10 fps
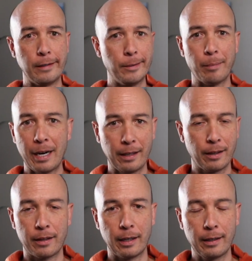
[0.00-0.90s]
might
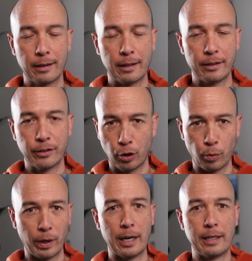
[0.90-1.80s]
think that it's a
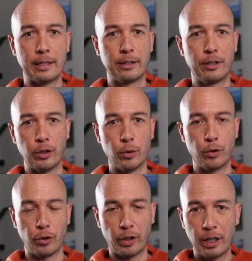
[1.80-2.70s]
great idea to use
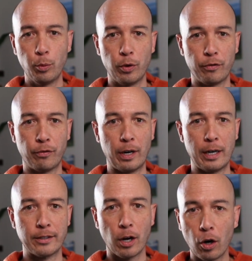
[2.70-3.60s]
your keyword
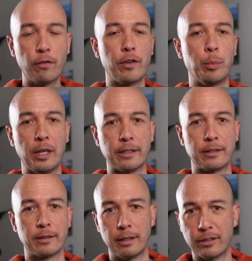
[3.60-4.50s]
phrase all over the
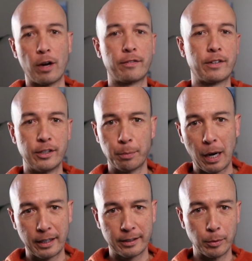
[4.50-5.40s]
place as often as
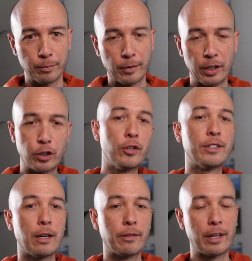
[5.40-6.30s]
possible. It turns
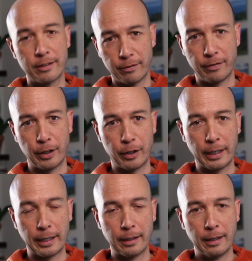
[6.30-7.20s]
out that's a
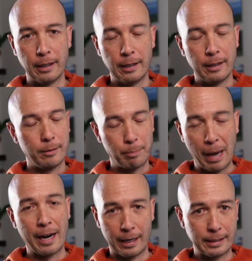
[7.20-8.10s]
very
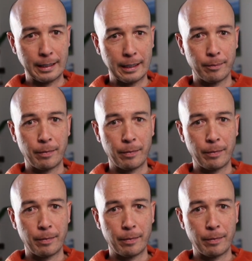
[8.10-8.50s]
bad idea.